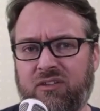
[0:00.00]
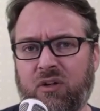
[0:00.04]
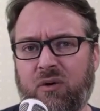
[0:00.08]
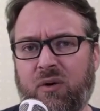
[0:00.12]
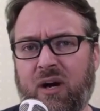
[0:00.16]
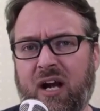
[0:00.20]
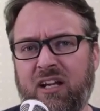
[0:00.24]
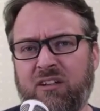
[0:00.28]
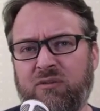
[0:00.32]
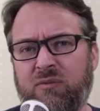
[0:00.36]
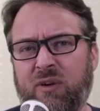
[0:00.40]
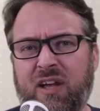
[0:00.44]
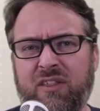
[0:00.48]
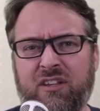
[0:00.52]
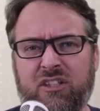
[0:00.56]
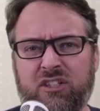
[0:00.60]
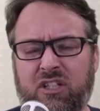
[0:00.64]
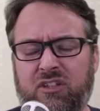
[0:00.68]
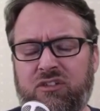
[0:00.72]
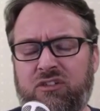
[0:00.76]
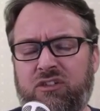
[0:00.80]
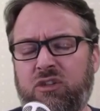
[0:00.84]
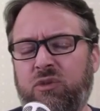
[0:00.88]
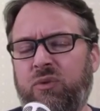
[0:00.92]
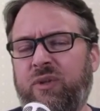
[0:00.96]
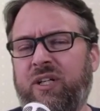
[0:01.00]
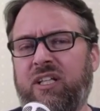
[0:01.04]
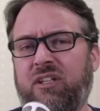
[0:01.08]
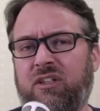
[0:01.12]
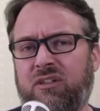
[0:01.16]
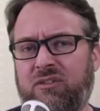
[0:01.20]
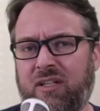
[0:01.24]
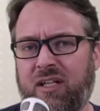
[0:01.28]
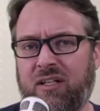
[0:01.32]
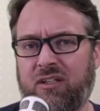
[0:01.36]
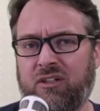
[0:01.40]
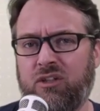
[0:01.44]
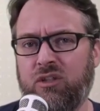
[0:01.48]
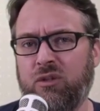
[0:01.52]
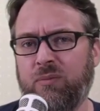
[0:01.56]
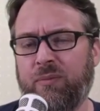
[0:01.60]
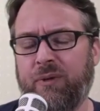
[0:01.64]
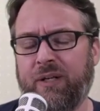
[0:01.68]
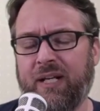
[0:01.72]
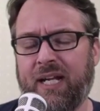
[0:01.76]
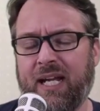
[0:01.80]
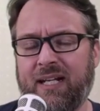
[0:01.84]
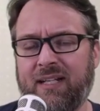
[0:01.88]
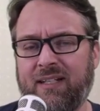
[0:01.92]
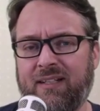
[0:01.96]
So I'd rather just do it inside of
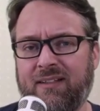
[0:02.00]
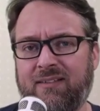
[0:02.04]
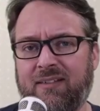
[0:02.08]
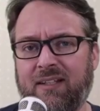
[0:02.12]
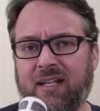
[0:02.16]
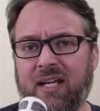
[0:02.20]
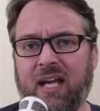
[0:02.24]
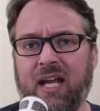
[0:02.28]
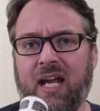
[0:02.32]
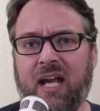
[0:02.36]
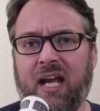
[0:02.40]
Kubernetes